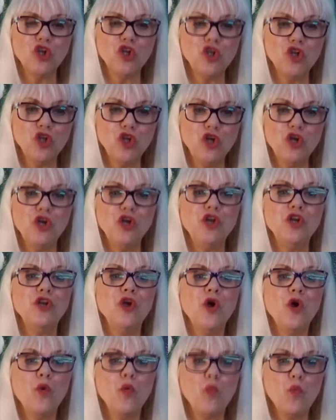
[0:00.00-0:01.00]
Learn
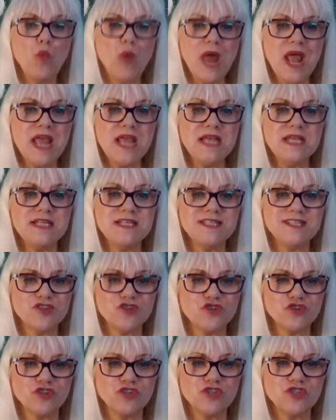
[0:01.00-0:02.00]
ways to
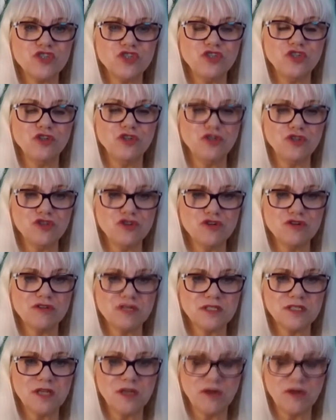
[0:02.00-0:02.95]
trust your gut.